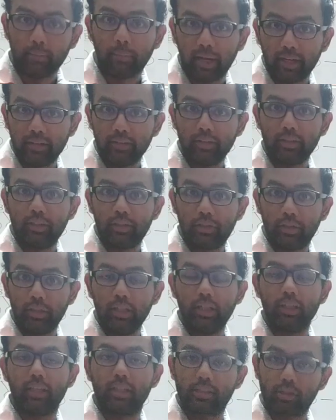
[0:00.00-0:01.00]
binary tree
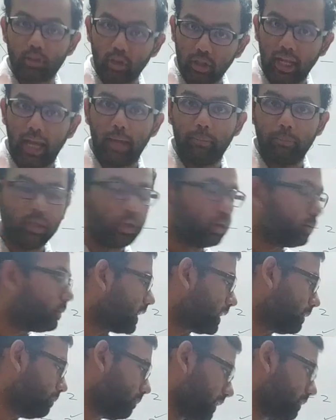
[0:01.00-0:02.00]
does not happen to be a
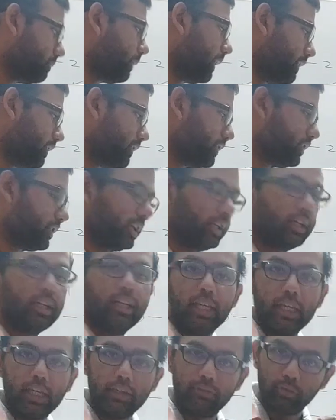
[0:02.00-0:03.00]
complete binary tree.
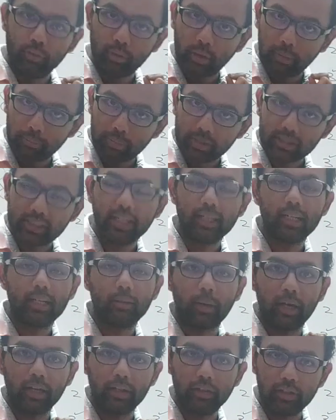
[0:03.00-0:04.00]
If you represent a
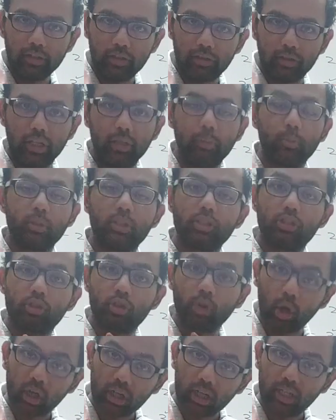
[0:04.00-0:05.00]
binary tree which is
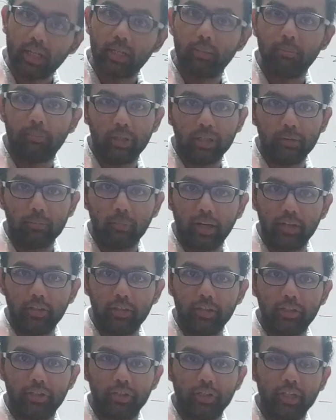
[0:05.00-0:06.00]
not a complete
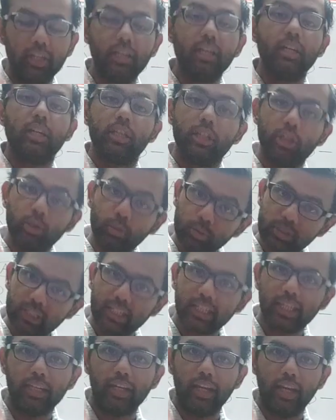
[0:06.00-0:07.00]
binary tree,
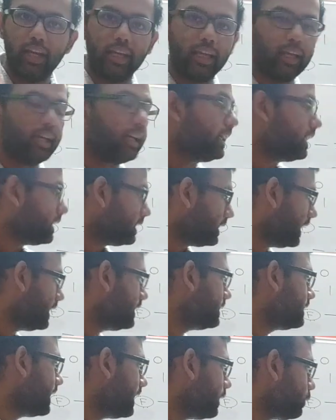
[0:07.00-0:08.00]
using an array,
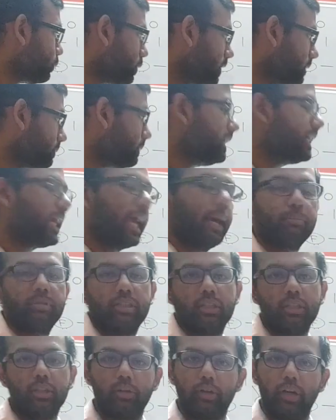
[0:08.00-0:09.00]
then there will be gaps in your